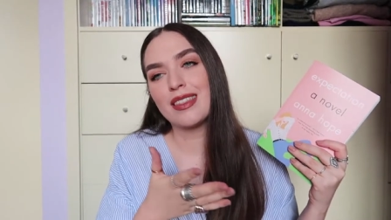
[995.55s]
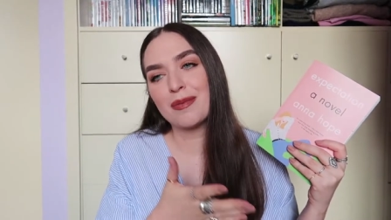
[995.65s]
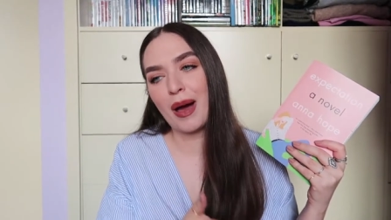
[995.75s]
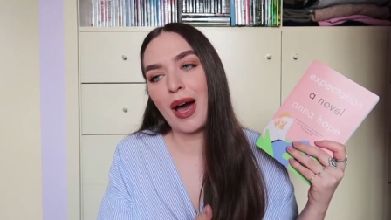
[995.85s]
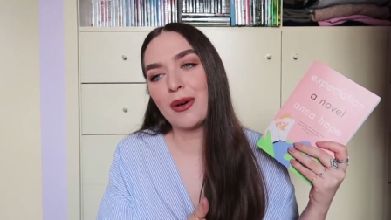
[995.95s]

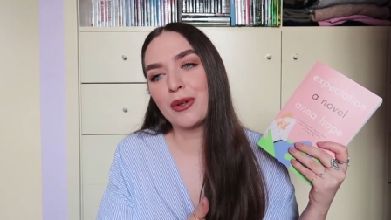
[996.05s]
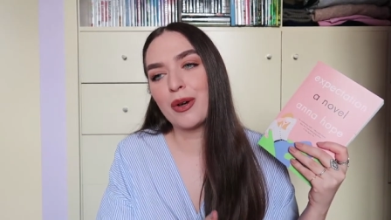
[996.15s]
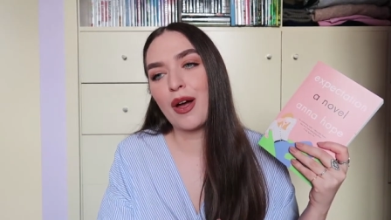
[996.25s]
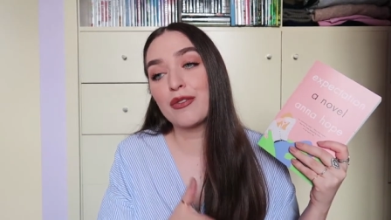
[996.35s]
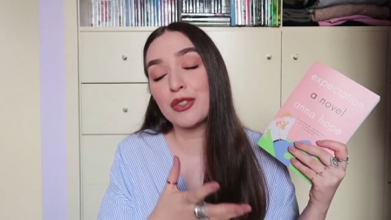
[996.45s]
the
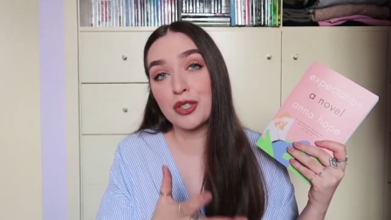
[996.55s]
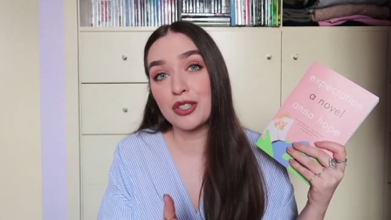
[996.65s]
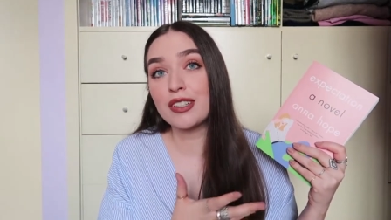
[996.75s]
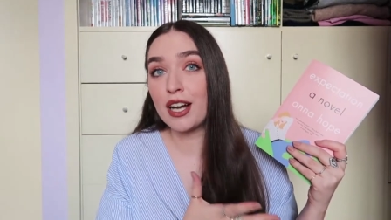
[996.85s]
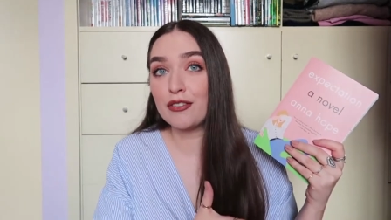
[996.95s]
power of a
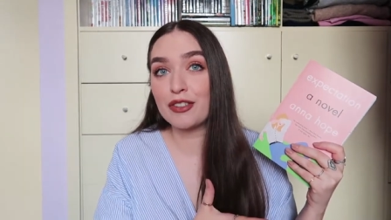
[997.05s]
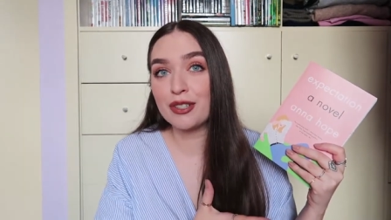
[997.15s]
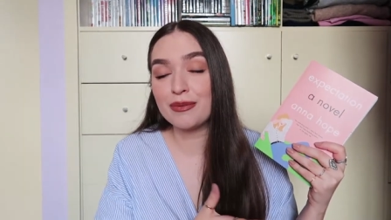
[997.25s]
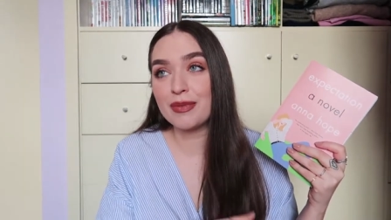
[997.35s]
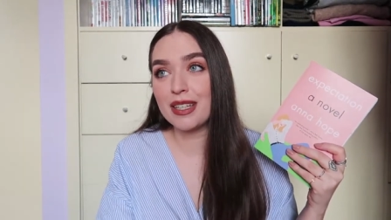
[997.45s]
good
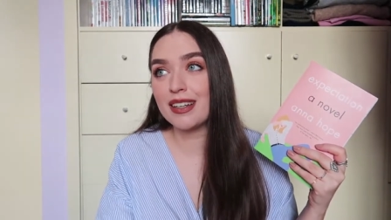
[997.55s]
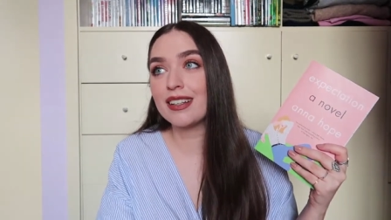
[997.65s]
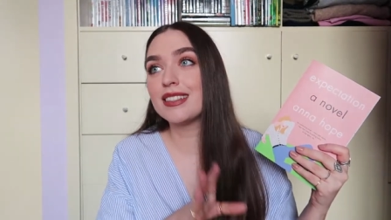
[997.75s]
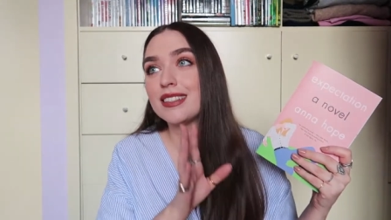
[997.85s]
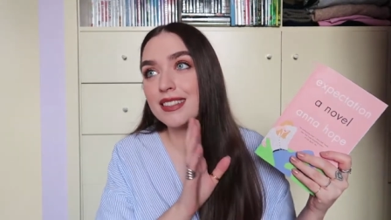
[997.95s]
cover,
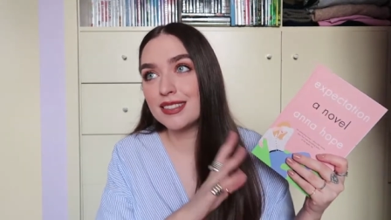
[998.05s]
because